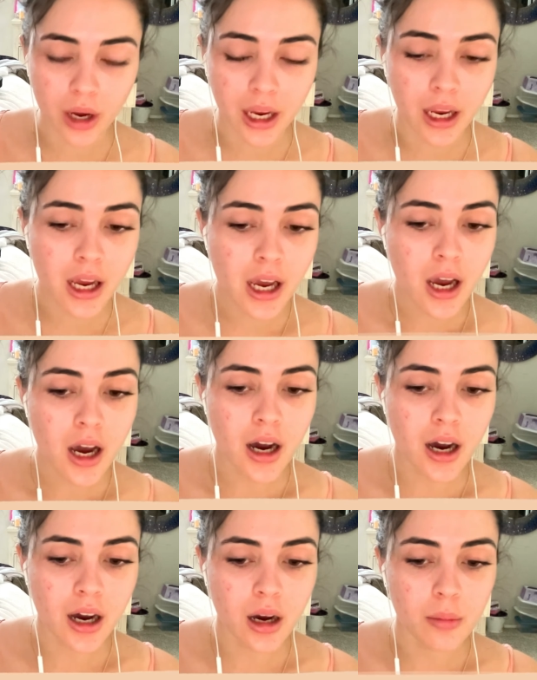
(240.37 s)
way.
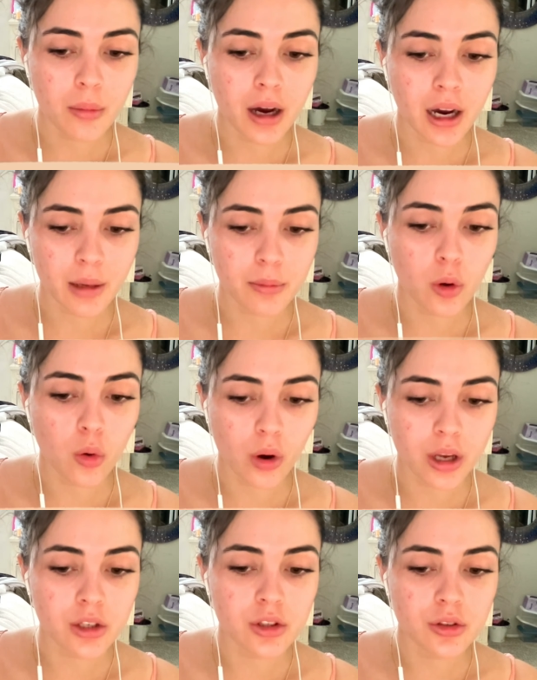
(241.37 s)
I'm
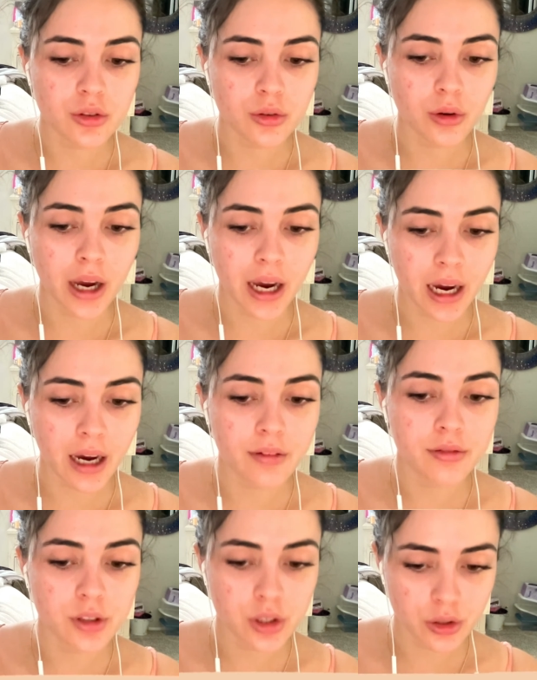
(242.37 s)
going to
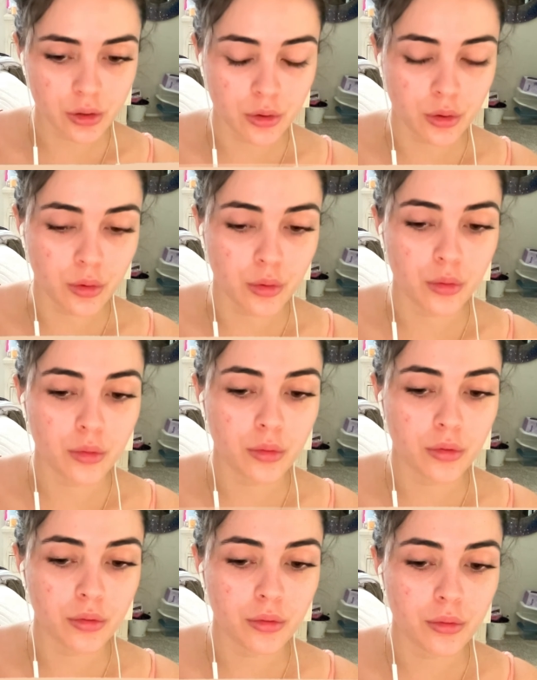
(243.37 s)
have to
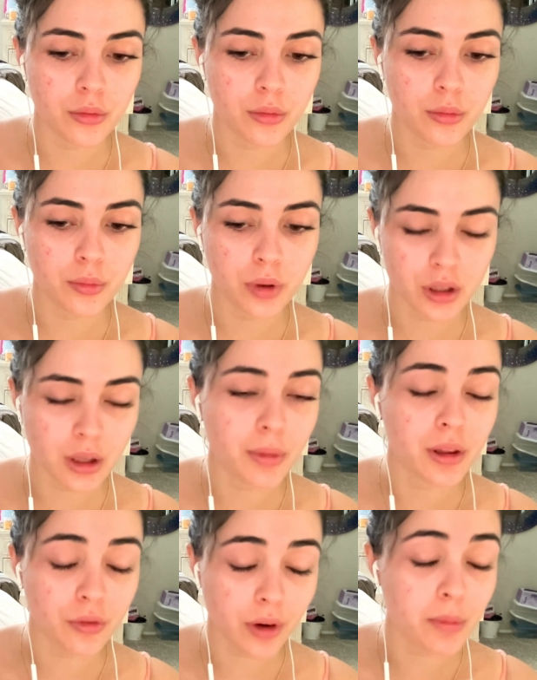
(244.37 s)
put them
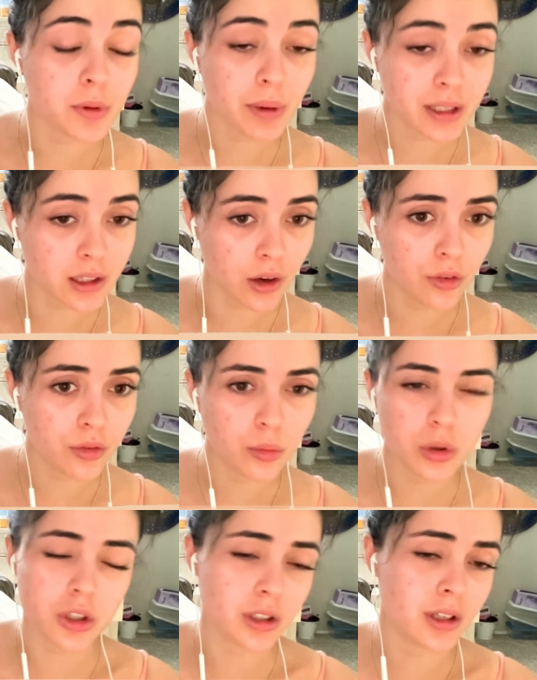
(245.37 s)
in the frames myself,
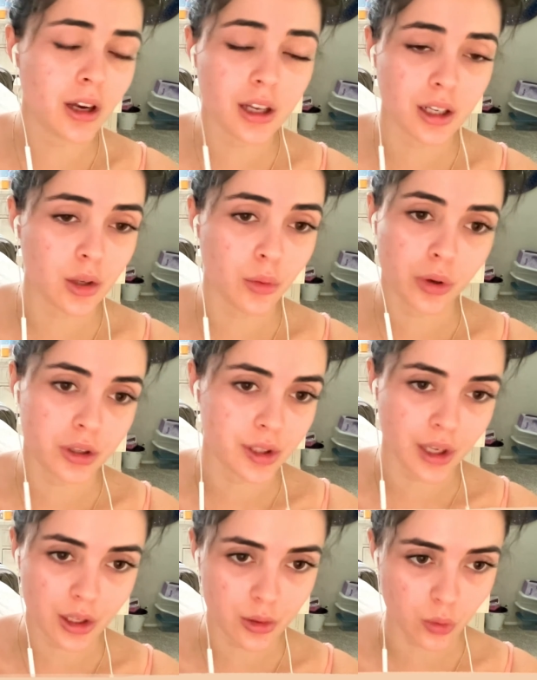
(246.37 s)
which is not the worst
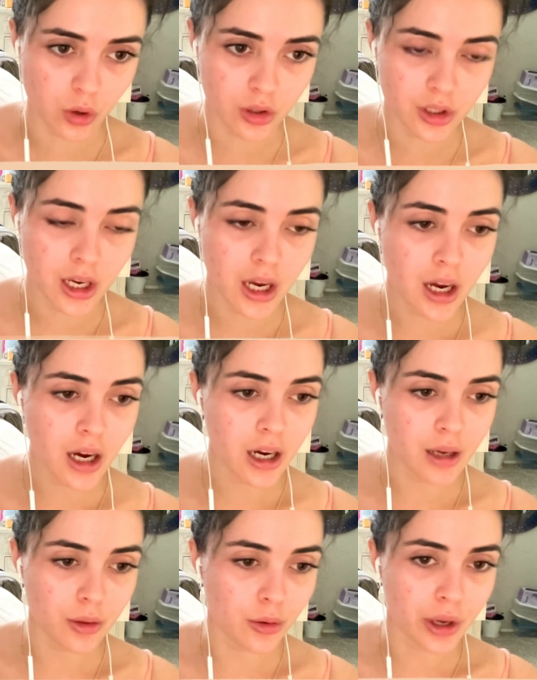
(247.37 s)
thing in the world.
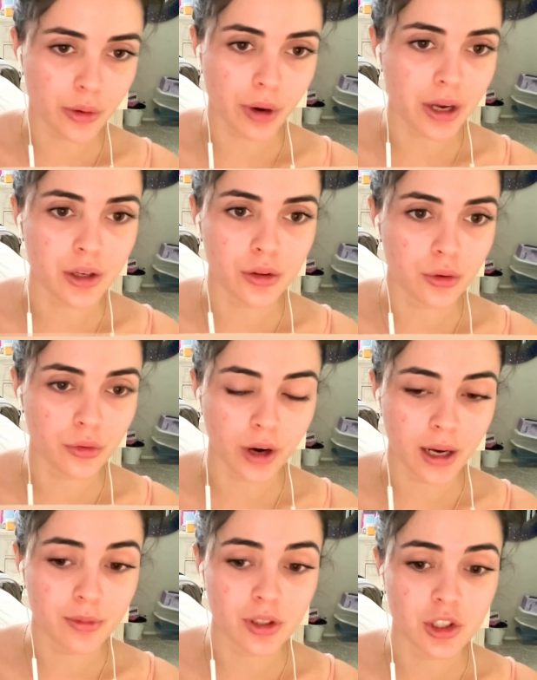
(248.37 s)
They're like regular
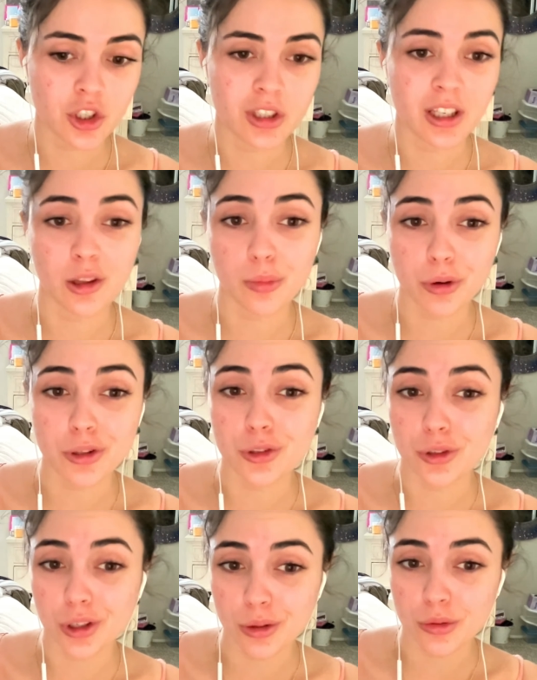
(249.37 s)
frames. It's just that the prints
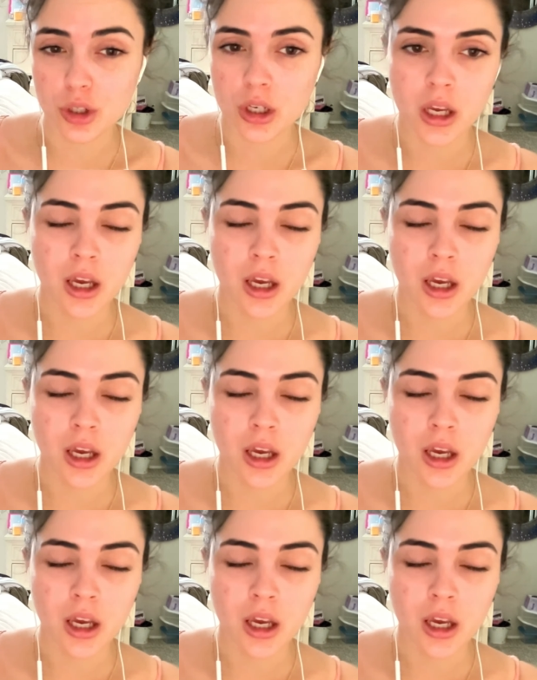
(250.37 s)
are huge.